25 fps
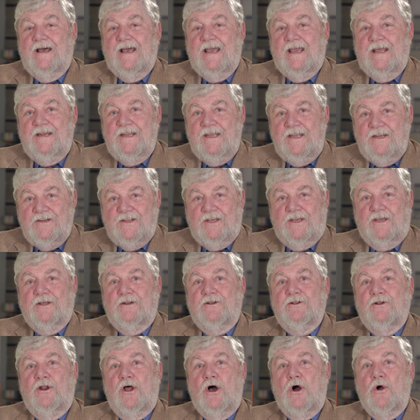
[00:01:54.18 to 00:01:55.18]
and he
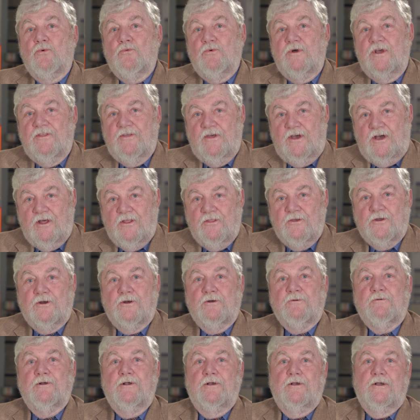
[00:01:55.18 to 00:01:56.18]
did, along with
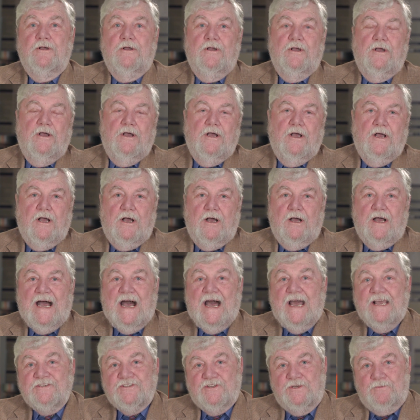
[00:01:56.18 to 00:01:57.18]
other
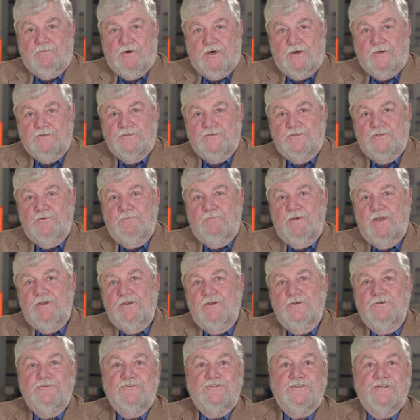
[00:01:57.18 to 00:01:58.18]
isomers to be
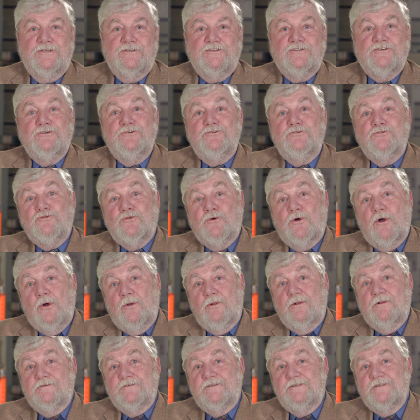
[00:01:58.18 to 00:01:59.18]
used as
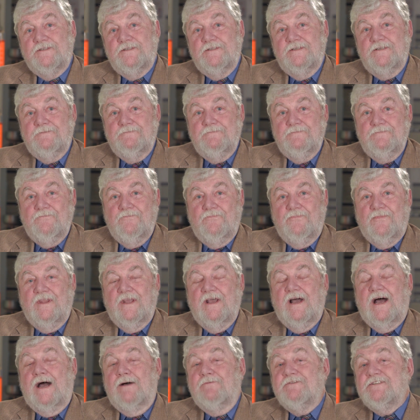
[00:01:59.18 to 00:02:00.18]
controls.
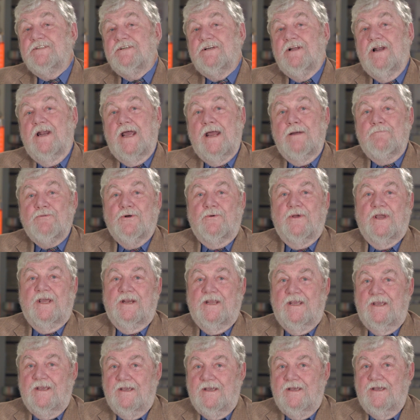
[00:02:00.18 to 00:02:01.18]
I was
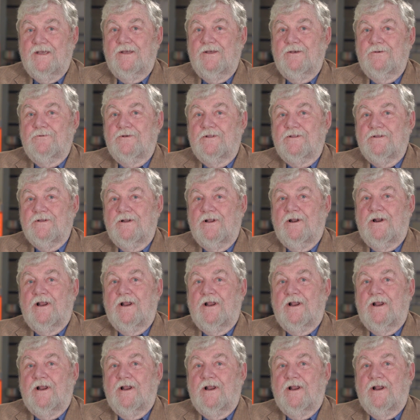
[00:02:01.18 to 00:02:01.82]
collaborating with an